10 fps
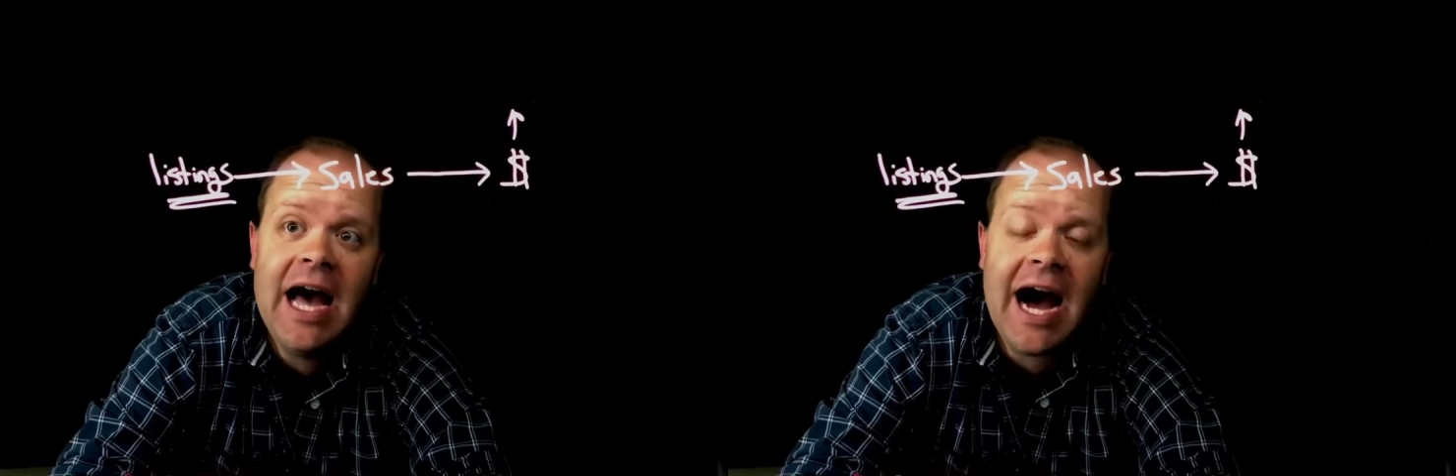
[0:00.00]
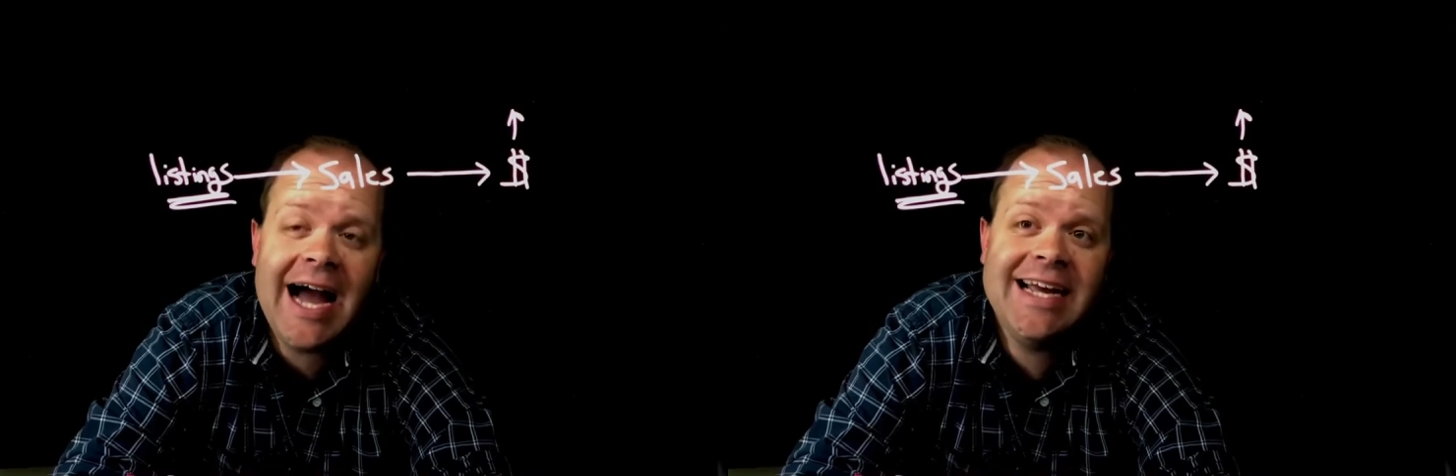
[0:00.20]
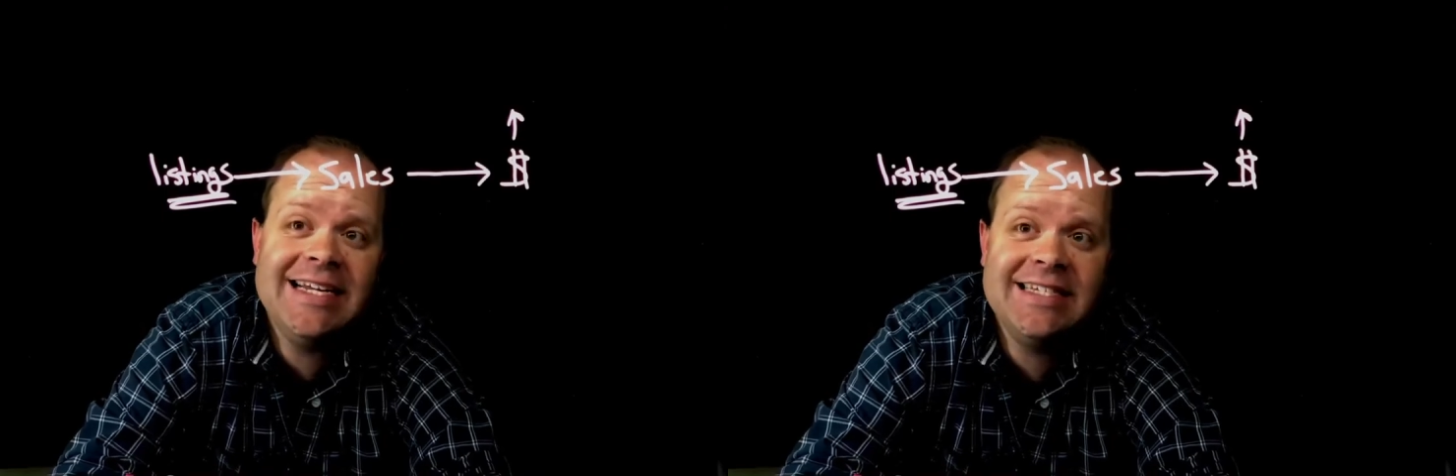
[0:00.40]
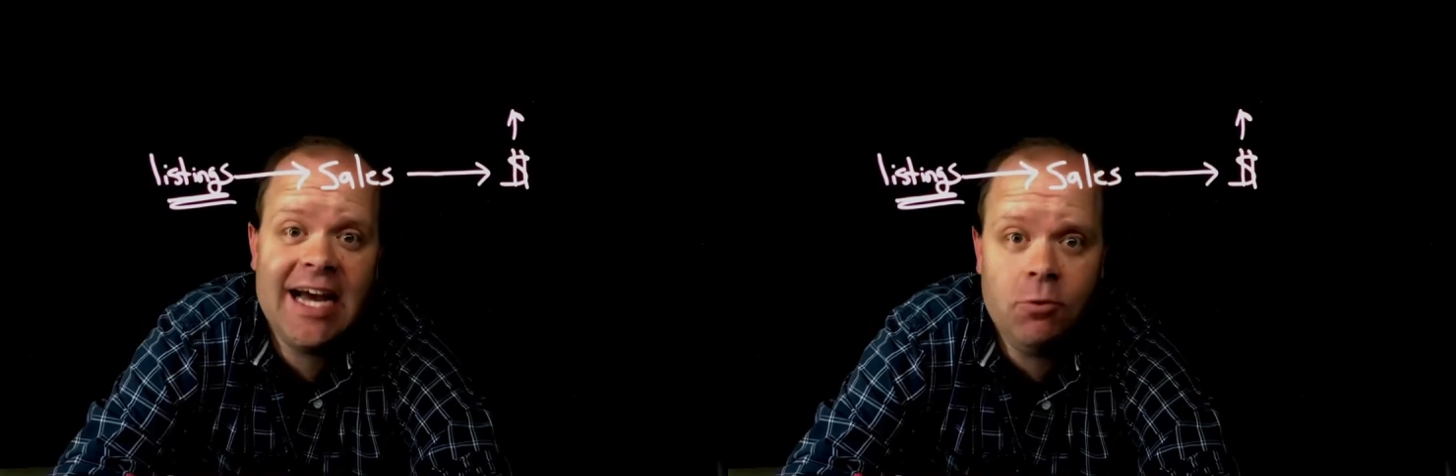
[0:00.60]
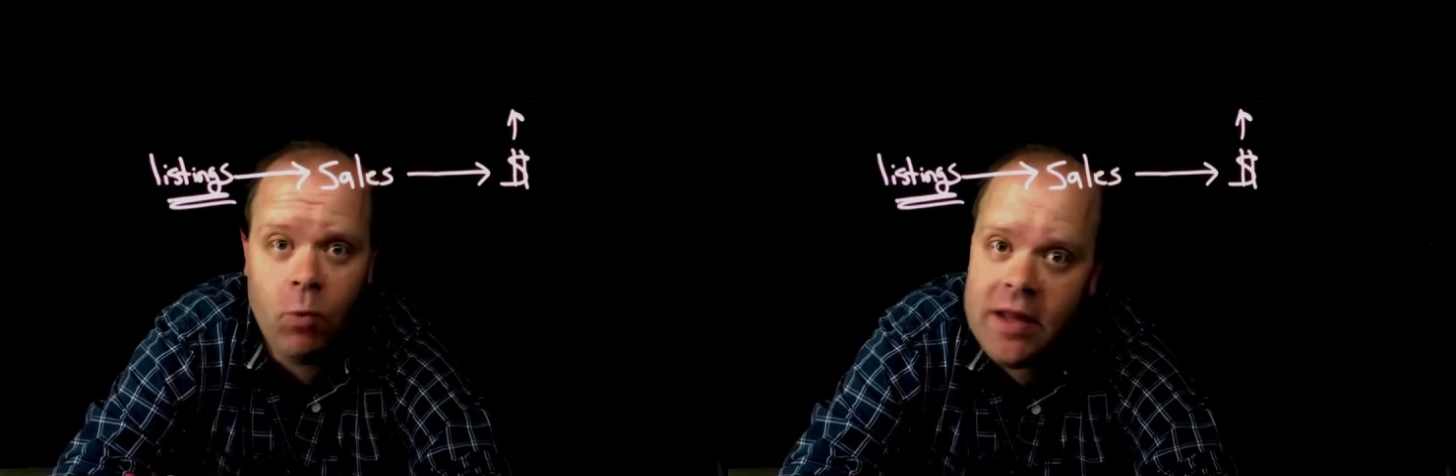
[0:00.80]
I can decide
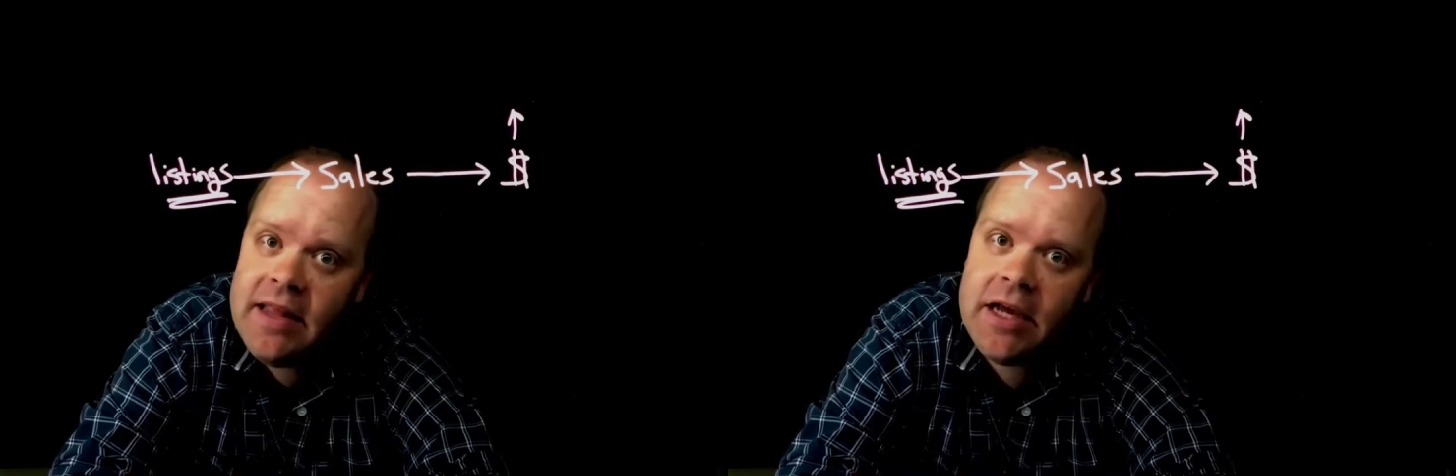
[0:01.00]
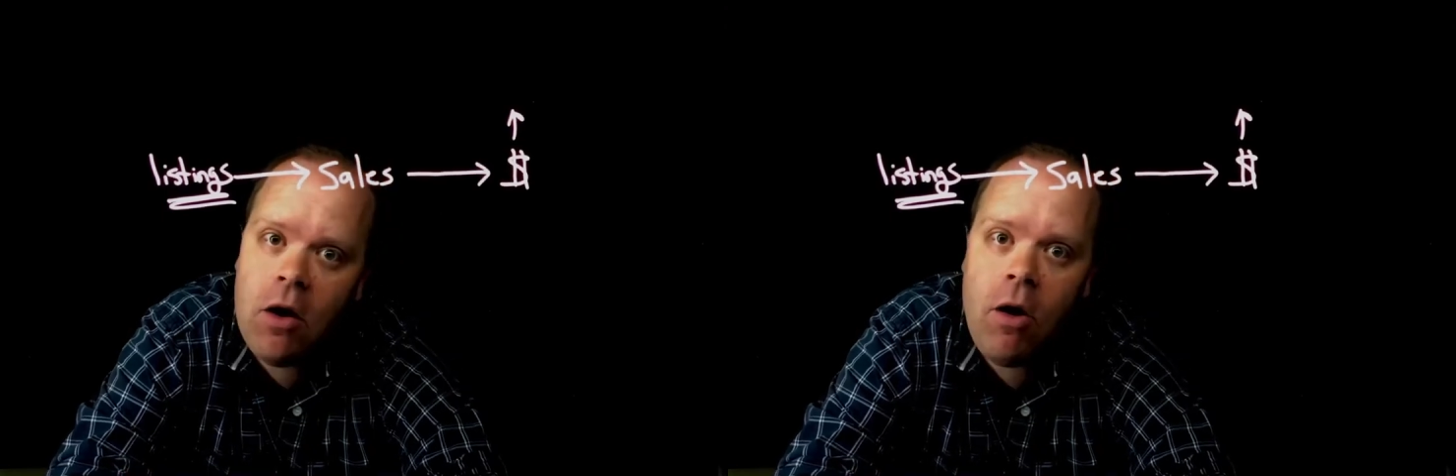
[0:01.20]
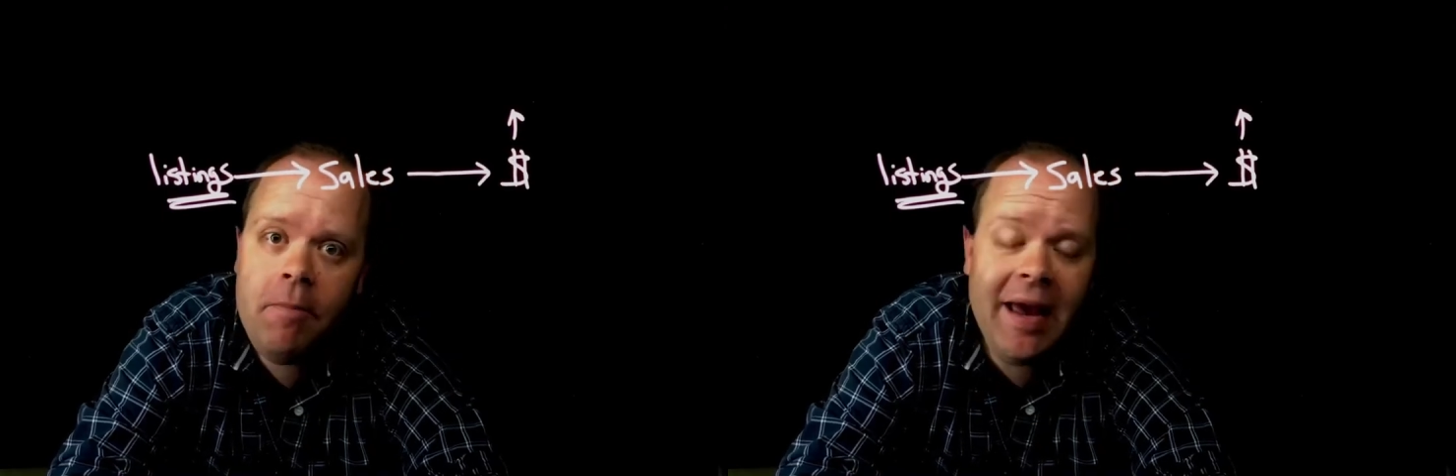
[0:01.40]
when they go up,